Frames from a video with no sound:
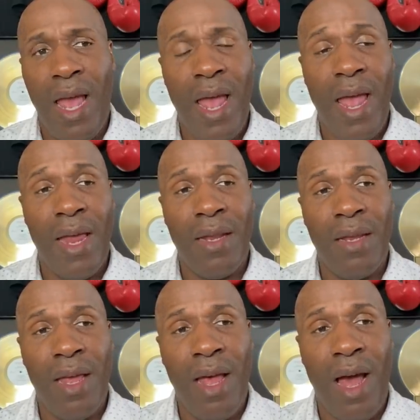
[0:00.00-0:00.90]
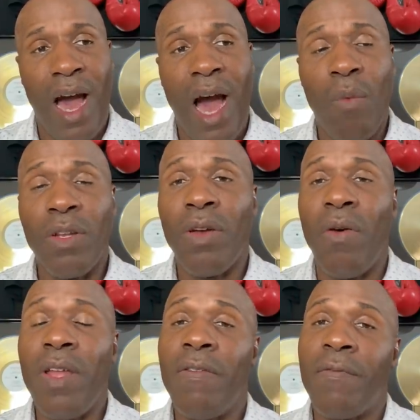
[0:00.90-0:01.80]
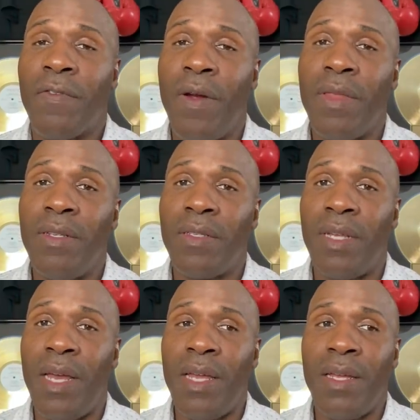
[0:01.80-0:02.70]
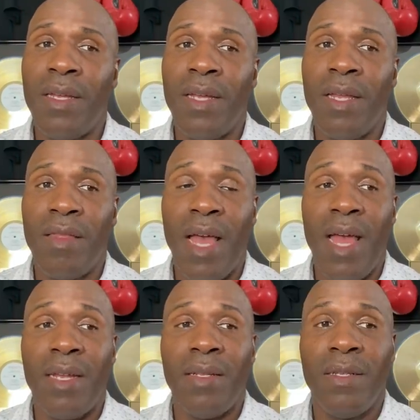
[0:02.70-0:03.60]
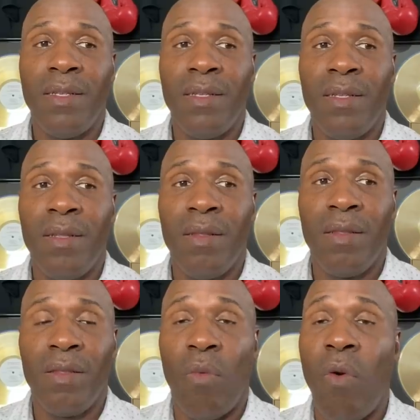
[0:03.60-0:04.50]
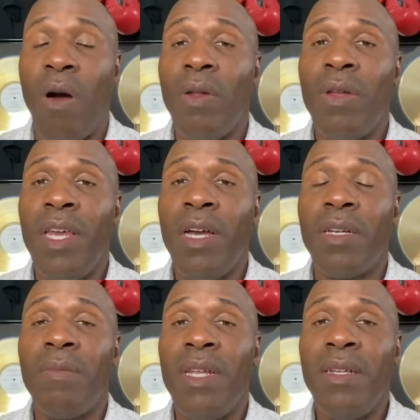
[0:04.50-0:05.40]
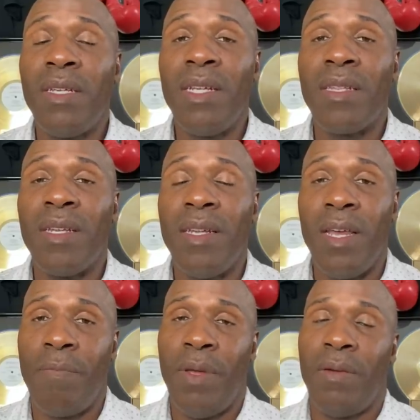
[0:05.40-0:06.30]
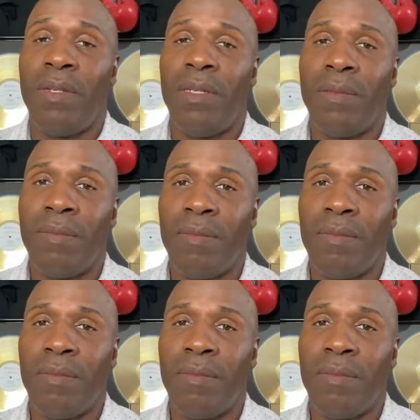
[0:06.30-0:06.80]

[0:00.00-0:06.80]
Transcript: And I would go even further and say that the one who killed him needs to get the death penalty.